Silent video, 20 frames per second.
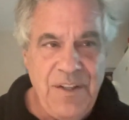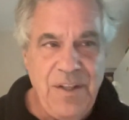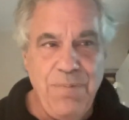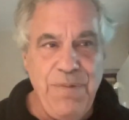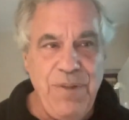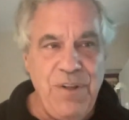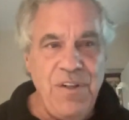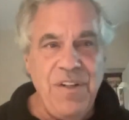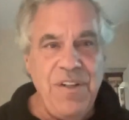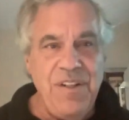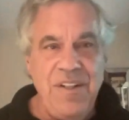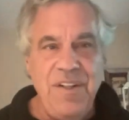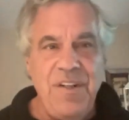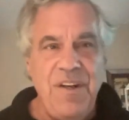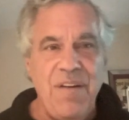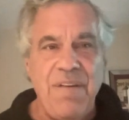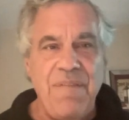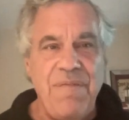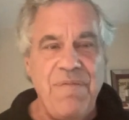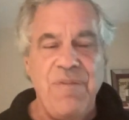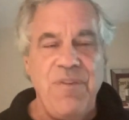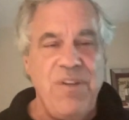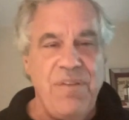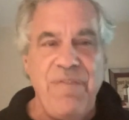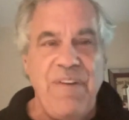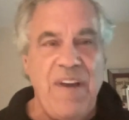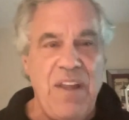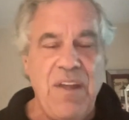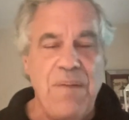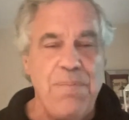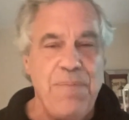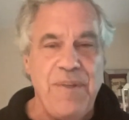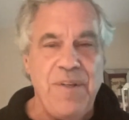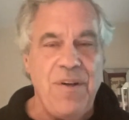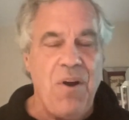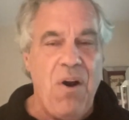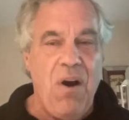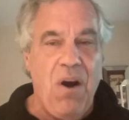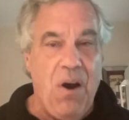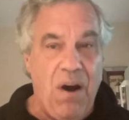Community
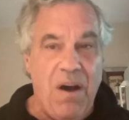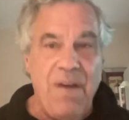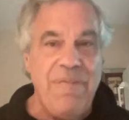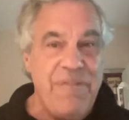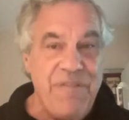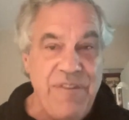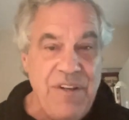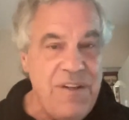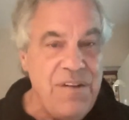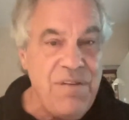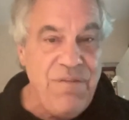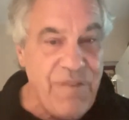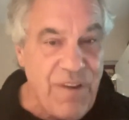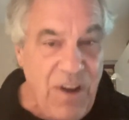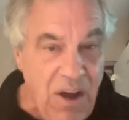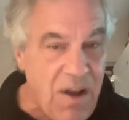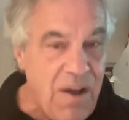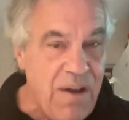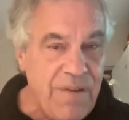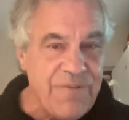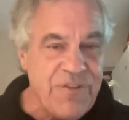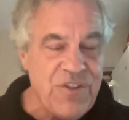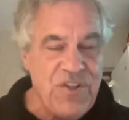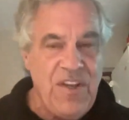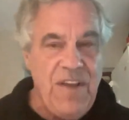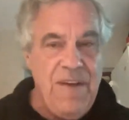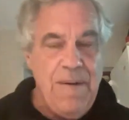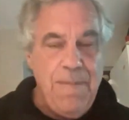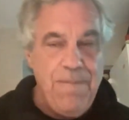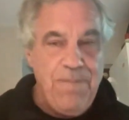development often involves